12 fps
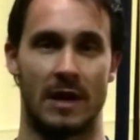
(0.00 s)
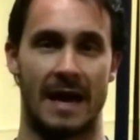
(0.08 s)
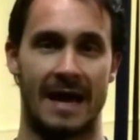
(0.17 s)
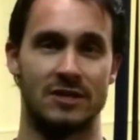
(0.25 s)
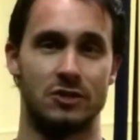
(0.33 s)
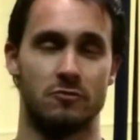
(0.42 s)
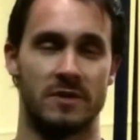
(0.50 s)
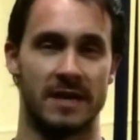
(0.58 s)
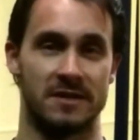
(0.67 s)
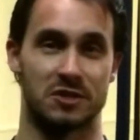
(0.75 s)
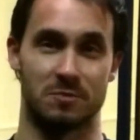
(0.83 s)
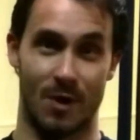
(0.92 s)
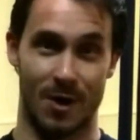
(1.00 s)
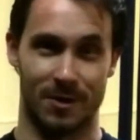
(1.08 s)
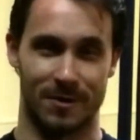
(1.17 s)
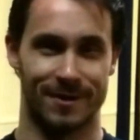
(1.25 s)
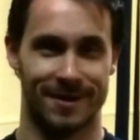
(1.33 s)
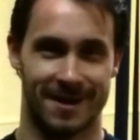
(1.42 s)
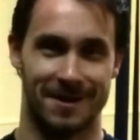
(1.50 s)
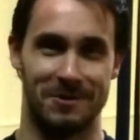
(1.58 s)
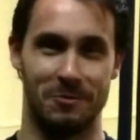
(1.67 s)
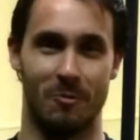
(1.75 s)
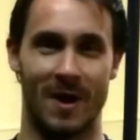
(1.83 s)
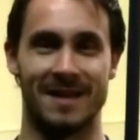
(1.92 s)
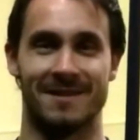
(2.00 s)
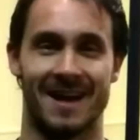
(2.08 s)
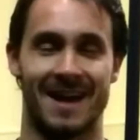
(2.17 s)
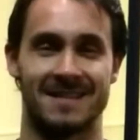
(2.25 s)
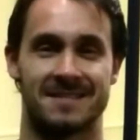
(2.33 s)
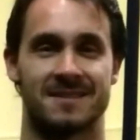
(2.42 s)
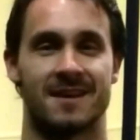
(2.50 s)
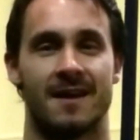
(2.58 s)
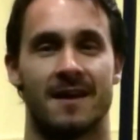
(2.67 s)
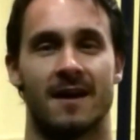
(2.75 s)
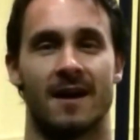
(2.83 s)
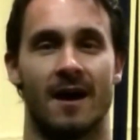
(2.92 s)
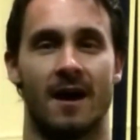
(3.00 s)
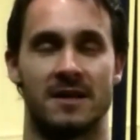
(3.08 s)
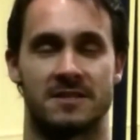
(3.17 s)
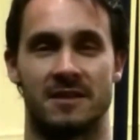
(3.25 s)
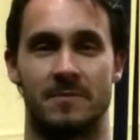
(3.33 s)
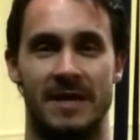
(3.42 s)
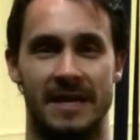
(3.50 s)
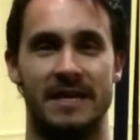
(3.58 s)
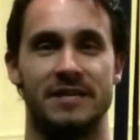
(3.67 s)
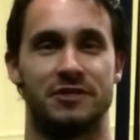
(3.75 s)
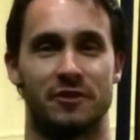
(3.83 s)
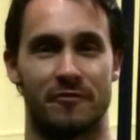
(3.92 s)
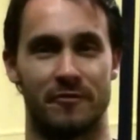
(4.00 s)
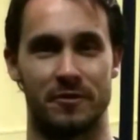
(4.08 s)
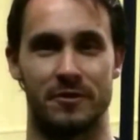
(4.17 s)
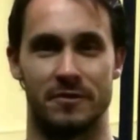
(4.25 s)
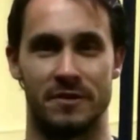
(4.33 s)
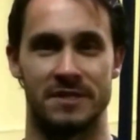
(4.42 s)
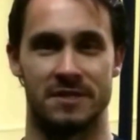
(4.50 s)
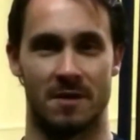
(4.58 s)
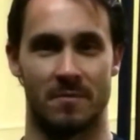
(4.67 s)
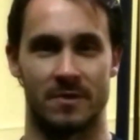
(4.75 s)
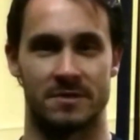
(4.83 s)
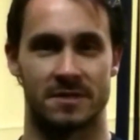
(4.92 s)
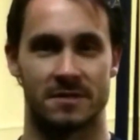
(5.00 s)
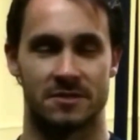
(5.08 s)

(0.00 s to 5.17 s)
as you get smaller, you weigh less, it's going to be easier for you to do these numbers.